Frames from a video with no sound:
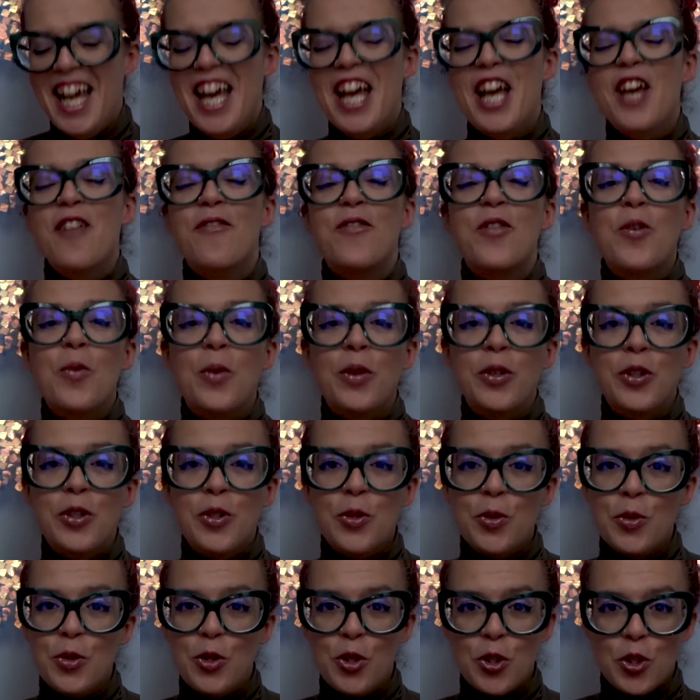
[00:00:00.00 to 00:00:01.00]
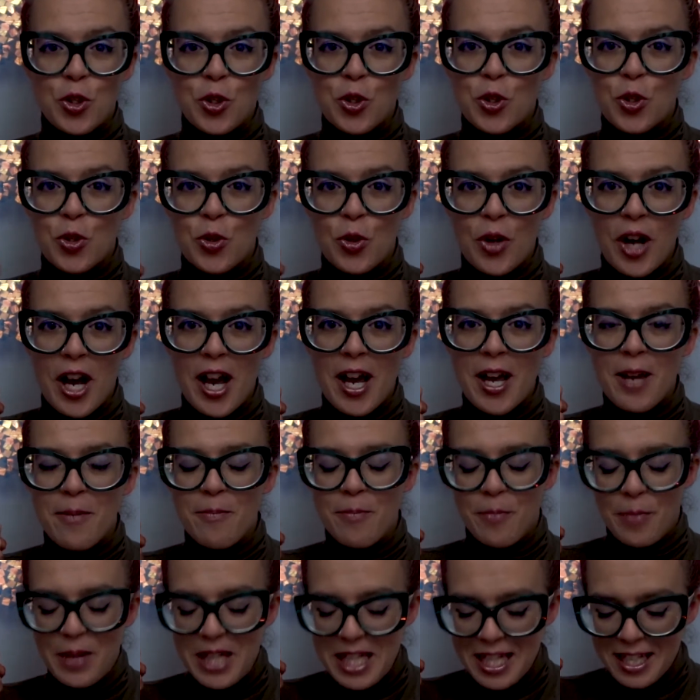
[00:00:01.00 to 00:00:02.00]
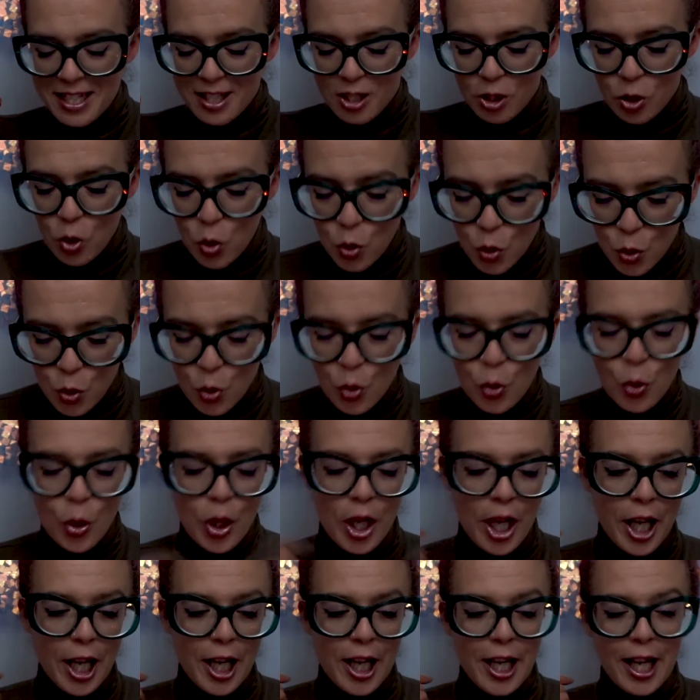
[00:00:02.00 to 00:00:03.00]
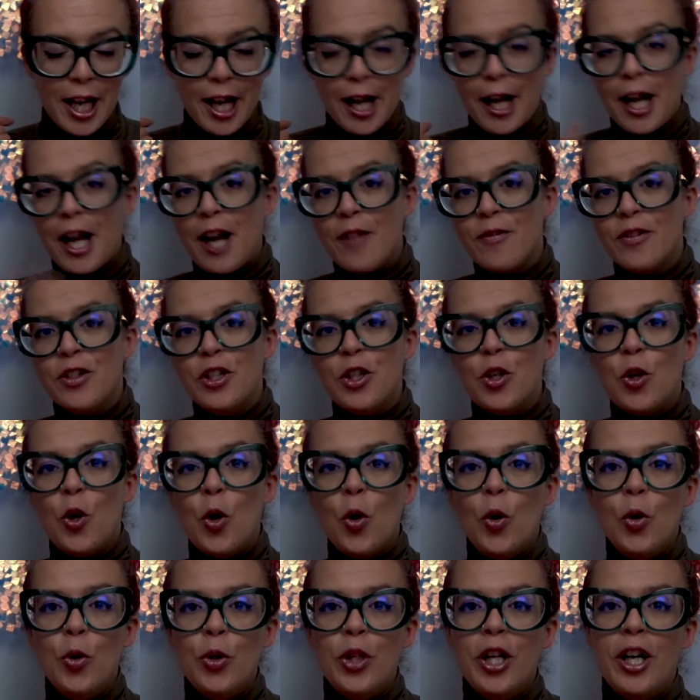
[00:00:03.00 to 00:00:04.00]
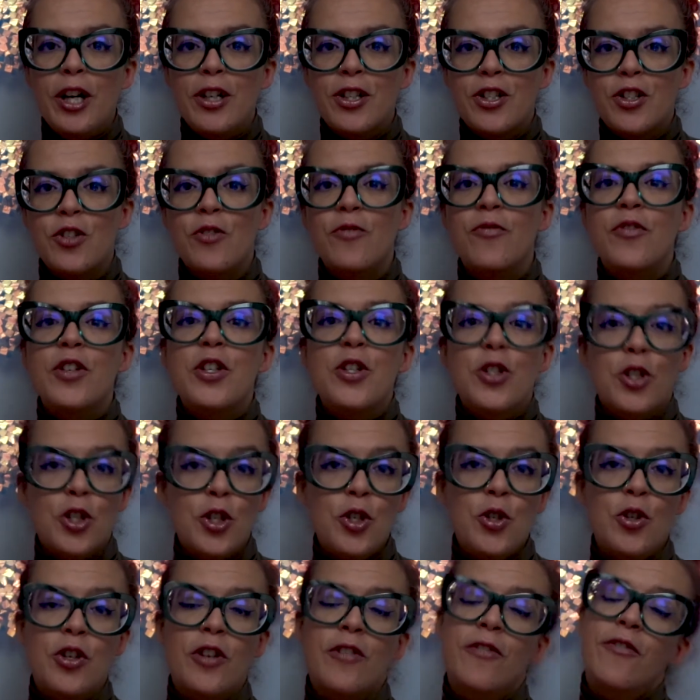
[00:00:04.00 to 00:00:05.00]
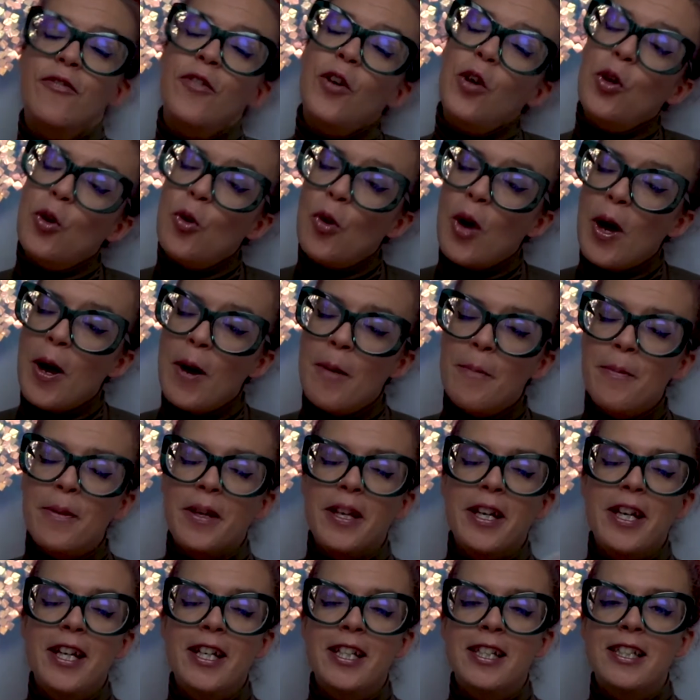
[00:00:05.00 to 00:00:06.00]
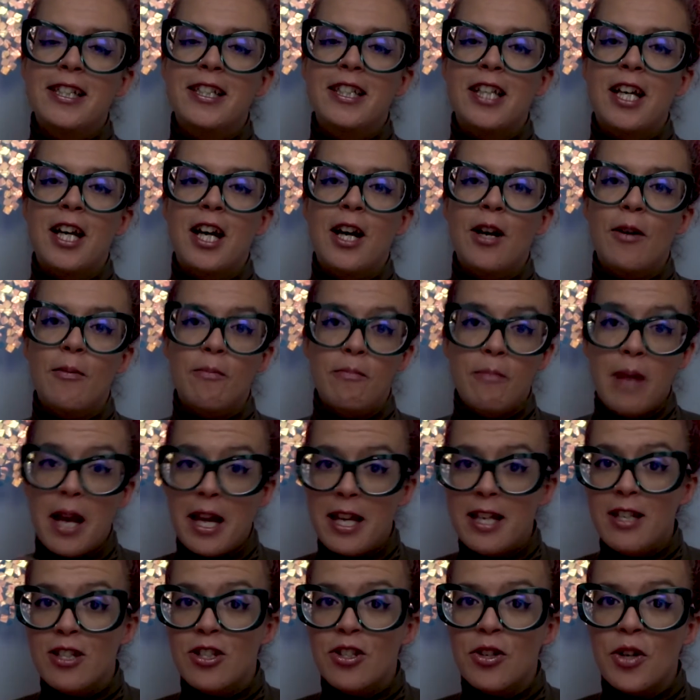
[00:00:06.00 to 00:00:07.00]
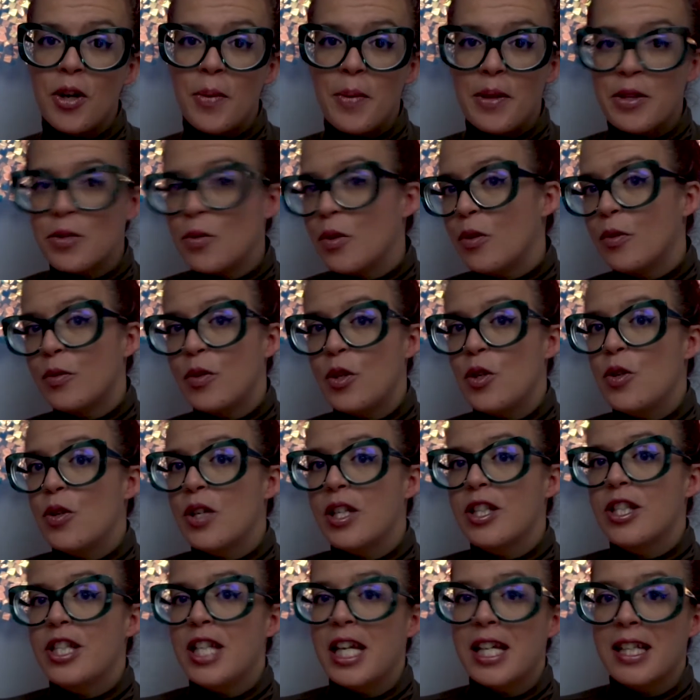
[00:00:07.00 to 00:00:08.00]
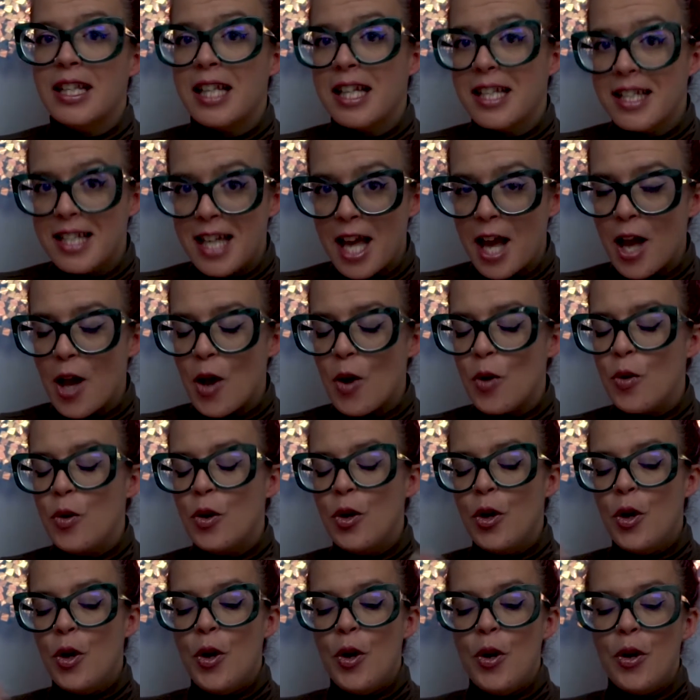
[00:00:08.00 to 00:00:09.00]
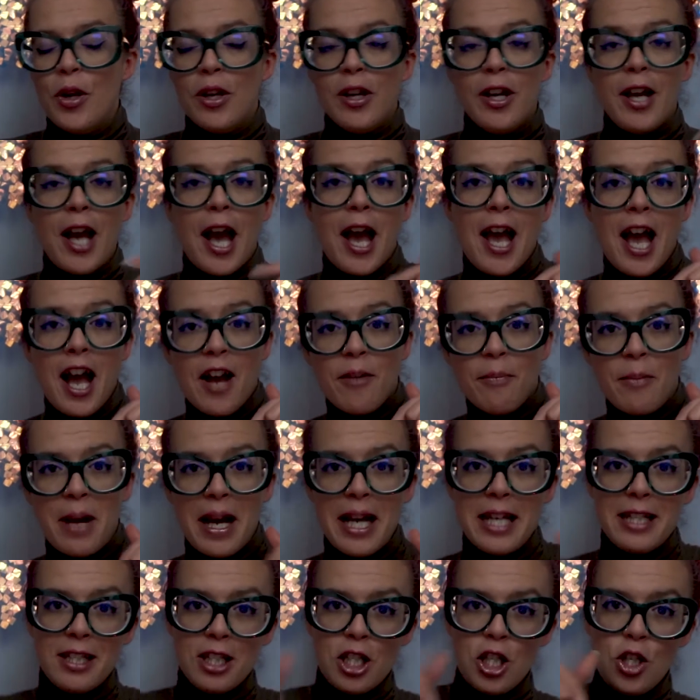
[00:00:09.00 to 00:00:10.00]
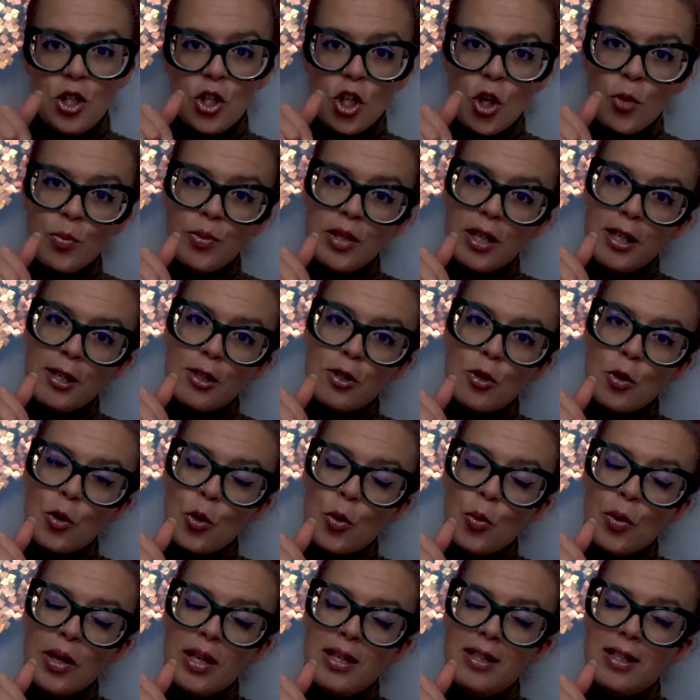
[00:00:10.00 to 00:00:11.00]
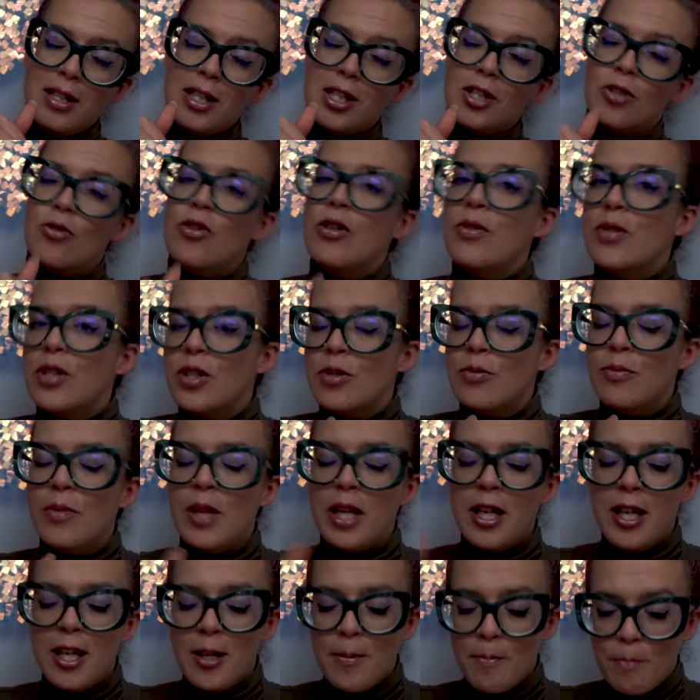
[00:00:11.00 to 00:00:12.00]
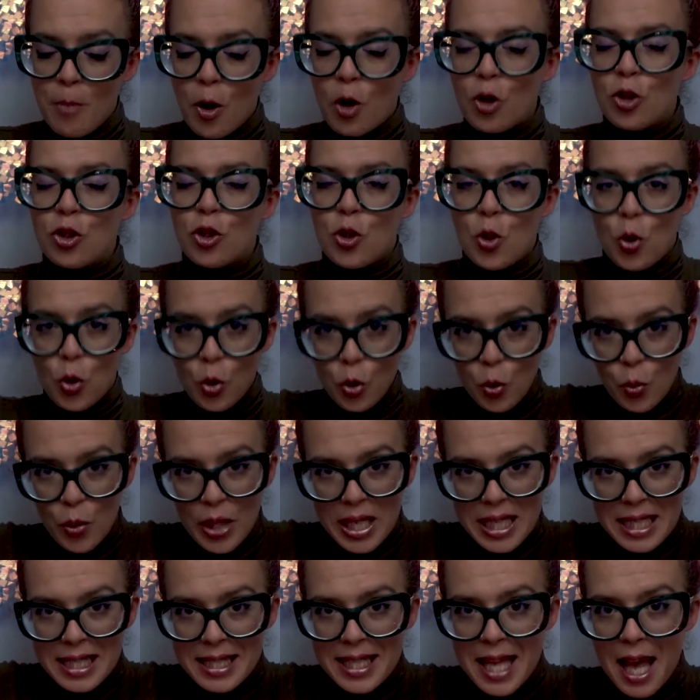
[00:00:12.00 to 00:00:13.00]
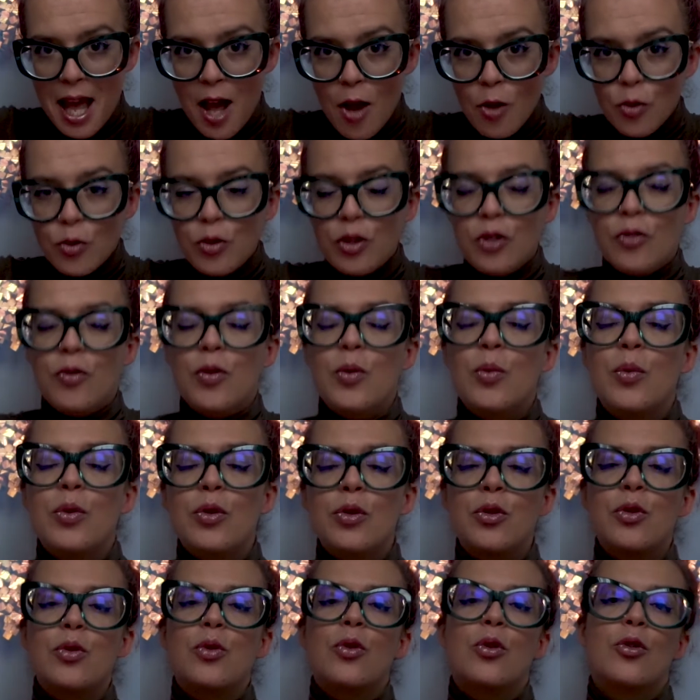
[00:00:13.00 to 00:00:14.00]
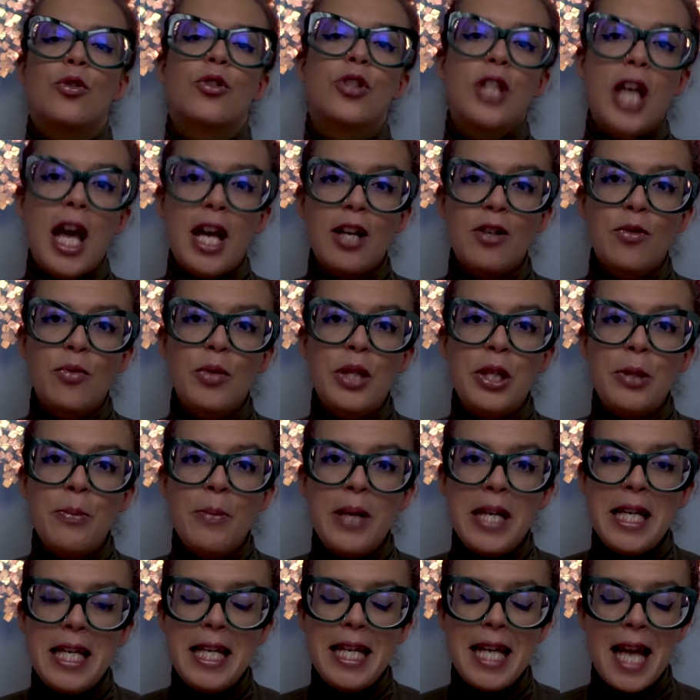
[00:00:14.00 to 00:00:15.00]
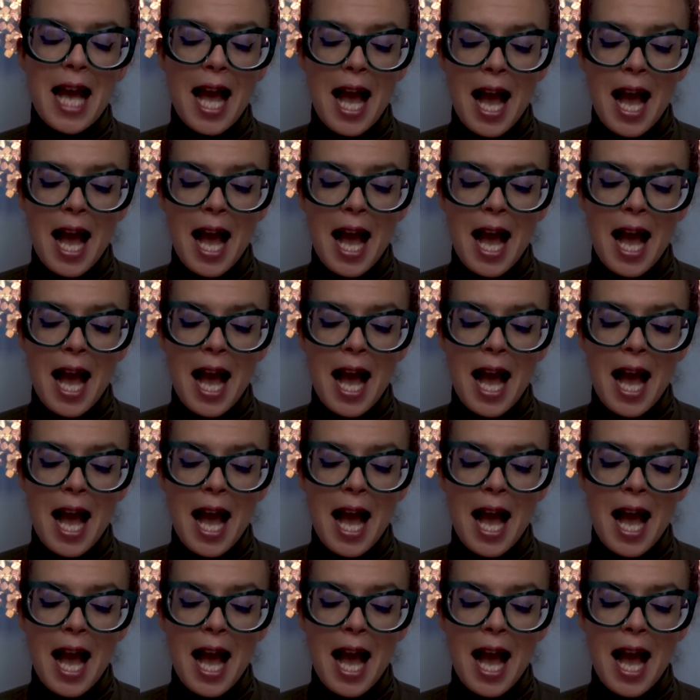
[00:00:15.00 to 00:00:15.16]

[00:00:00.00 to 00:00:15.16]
If you want to just subscribe, please do. I have in the corner some videos that you can follow up, and my Instagram as well, that you can check that out. I have my Etsy shop that is all the way in the description and box all the way down if you want to contact with me.